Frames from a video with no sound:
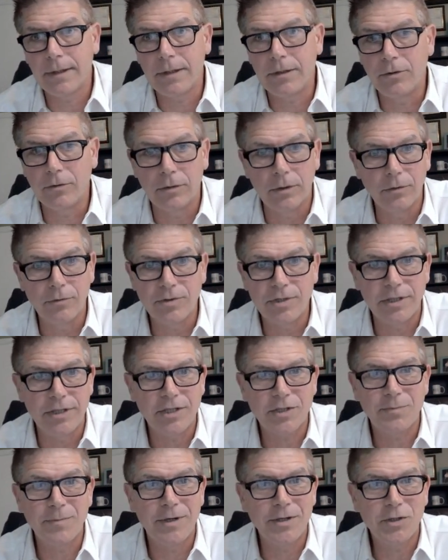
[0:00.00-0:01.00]
you're losing
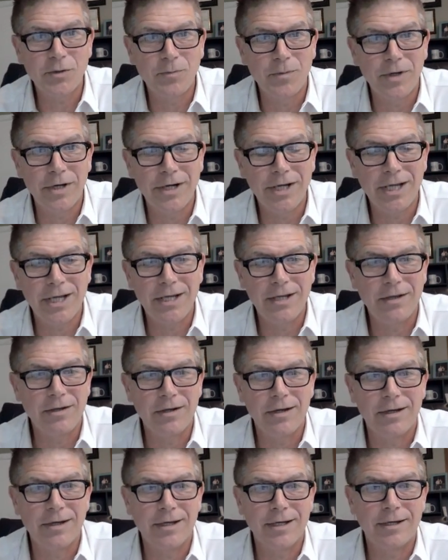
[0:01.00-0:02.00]
this much money
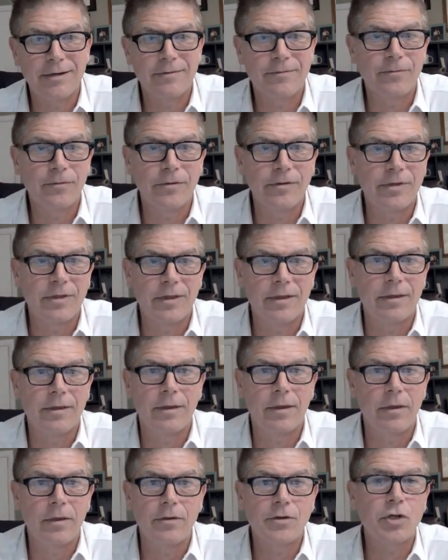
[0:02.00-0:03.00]
for
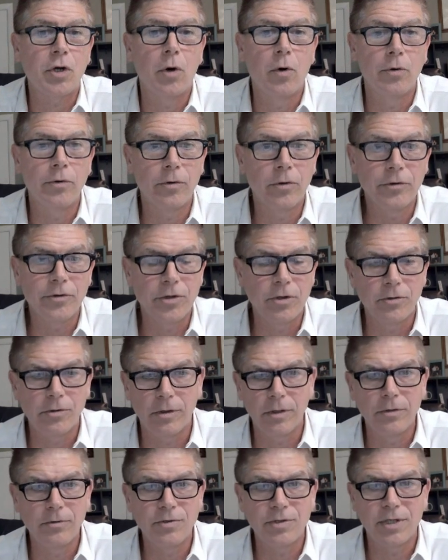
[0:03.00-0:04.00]
total. You're
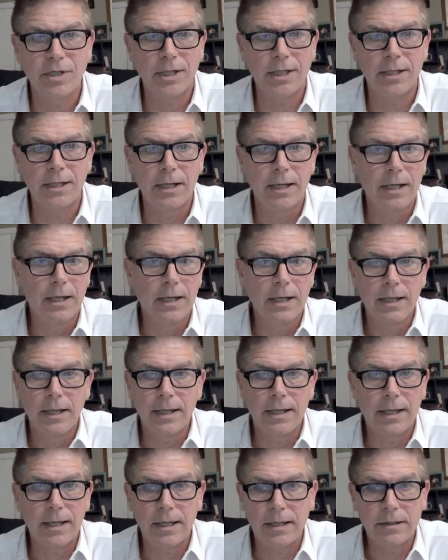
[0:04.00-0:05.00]
losing
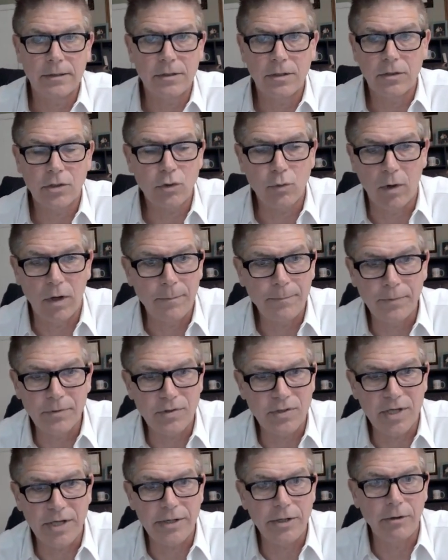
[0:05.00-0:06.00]

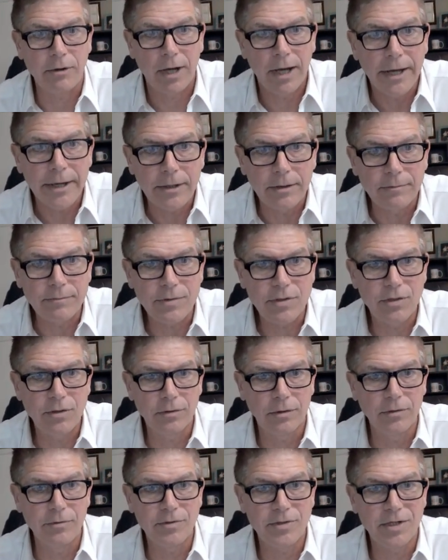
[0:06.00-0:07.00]
12% of your items.
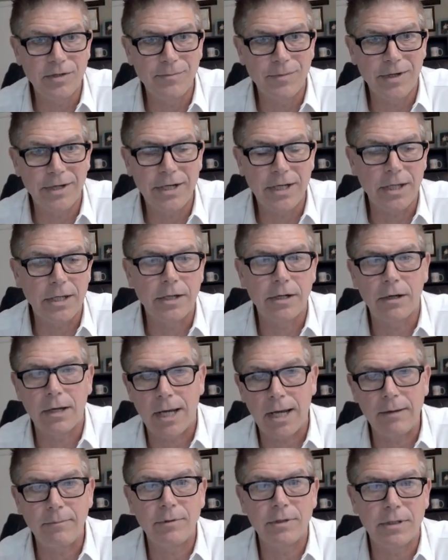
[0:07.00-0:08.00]
You're losing money.
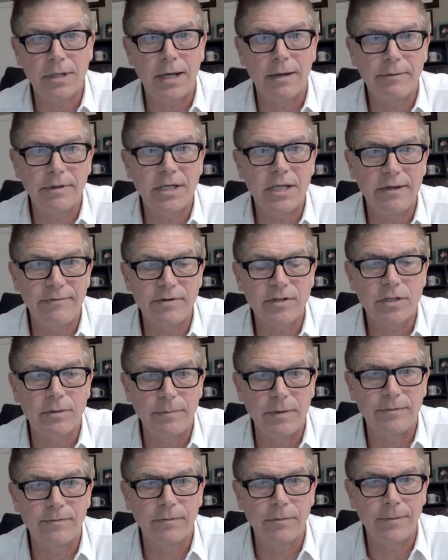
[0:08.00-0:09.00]
I would give you
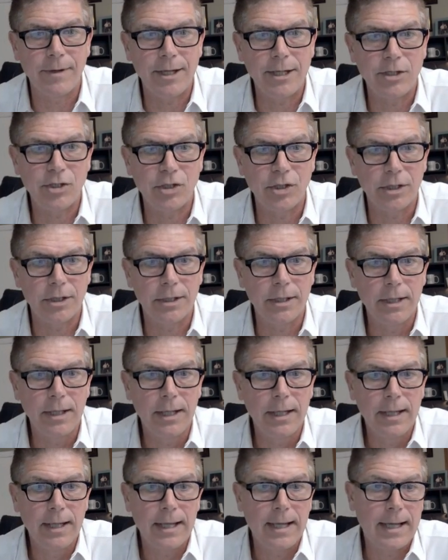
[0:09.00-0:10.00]
some information,
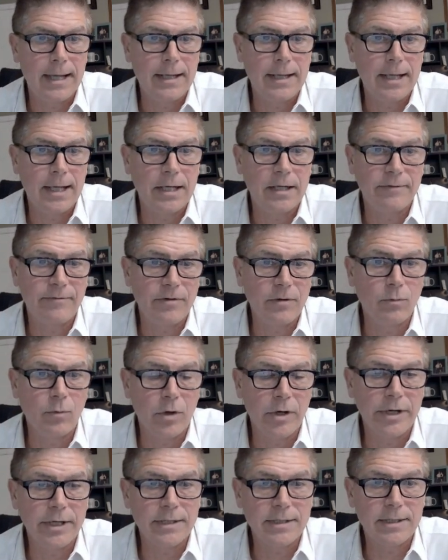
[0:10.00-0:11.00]
and then if you
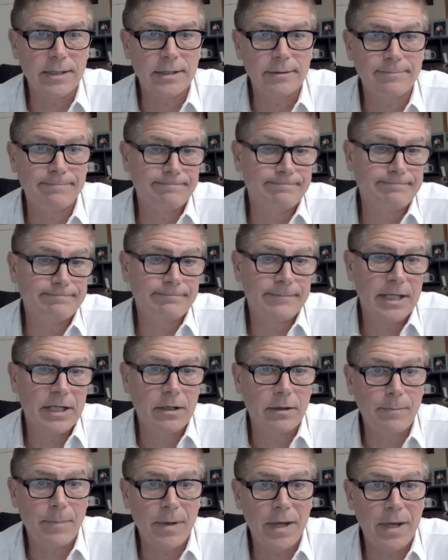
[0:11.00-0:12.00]
wanted to,
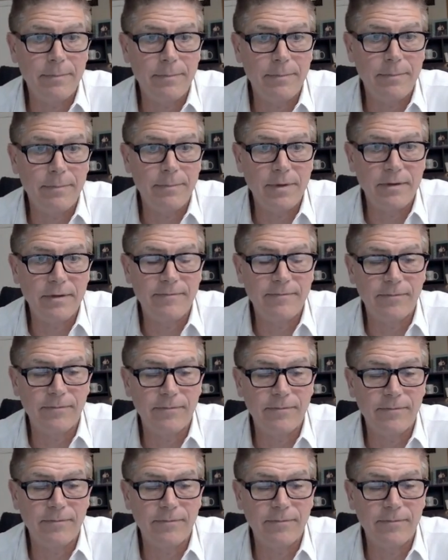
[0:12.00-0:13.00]
pay me
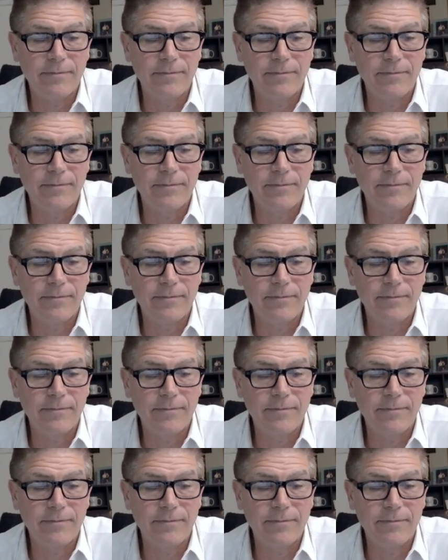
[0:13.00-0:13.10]
for